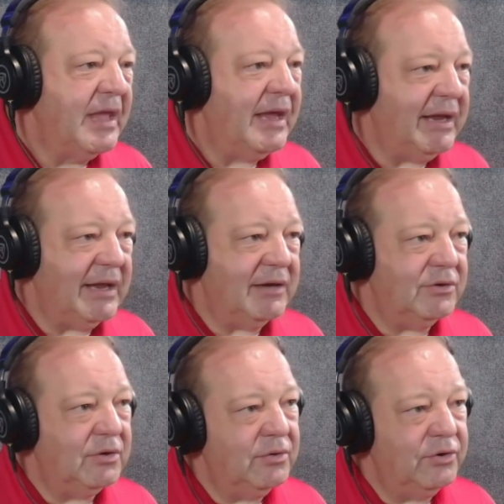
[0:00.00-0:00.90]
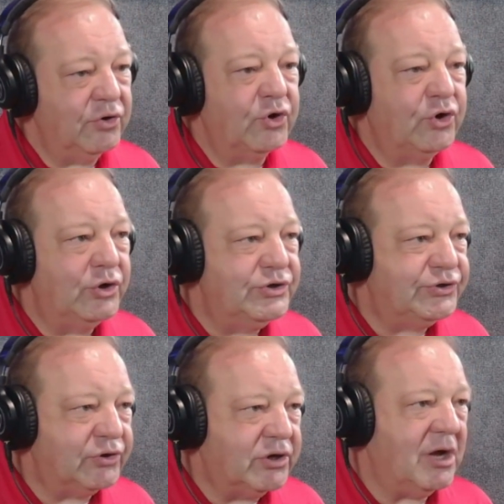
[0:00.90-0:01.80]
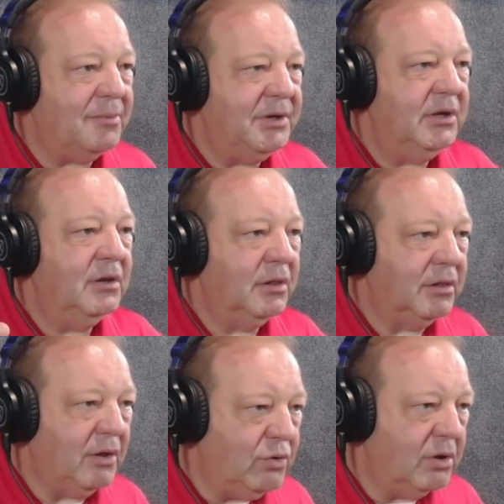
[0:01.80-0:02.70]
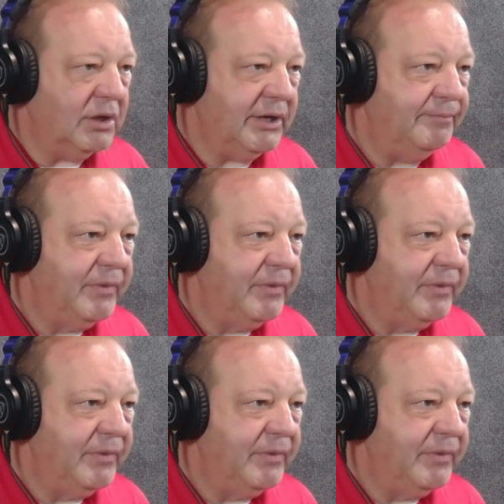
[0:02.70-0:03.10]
and your goods are coming locally.